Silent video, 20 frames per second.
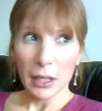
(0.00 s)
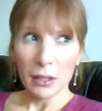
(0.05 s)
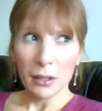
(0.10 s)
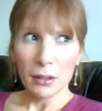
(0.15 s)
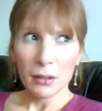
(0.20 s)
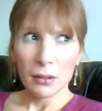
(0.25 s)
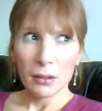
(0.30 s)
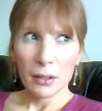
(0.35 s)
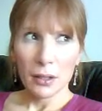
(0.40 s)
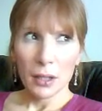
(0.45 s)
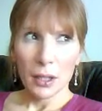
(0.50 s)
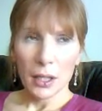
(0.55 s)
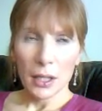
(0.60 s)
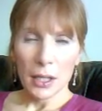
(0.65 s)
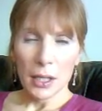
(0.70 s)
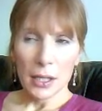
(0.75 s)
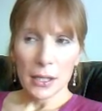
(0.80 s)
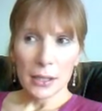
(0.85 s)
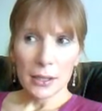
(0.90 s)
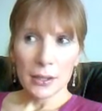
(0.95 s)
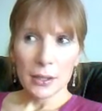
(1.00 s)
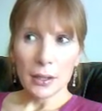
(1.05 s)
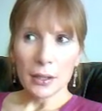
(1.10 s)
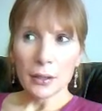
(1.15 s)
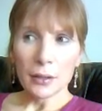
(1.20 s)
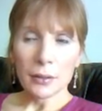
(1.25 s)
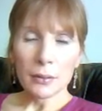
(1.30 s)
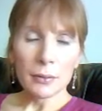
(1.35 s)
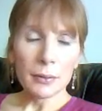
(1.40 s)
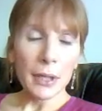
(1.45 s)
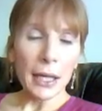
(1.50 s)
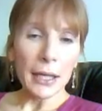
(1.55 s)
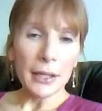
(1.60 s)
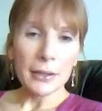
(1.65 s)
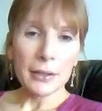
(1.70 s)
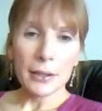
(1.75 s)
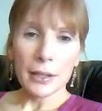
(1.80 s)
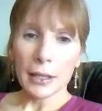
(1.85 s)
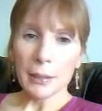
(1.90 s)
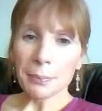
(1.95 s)
laughing in my face and
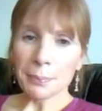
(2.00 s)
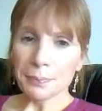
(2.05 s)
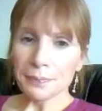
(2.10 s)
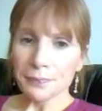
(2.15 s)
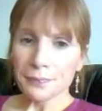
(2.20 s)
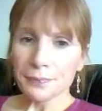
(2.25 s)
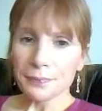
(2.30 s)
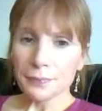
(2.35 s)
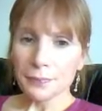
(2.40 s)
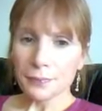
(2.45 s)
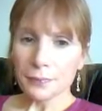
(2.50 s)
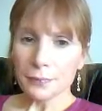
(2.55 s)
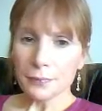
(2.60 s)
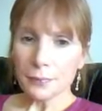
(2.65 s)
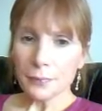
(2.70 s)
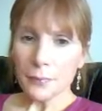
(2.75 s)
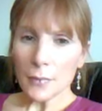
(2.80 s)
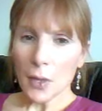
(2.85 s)
pointing way.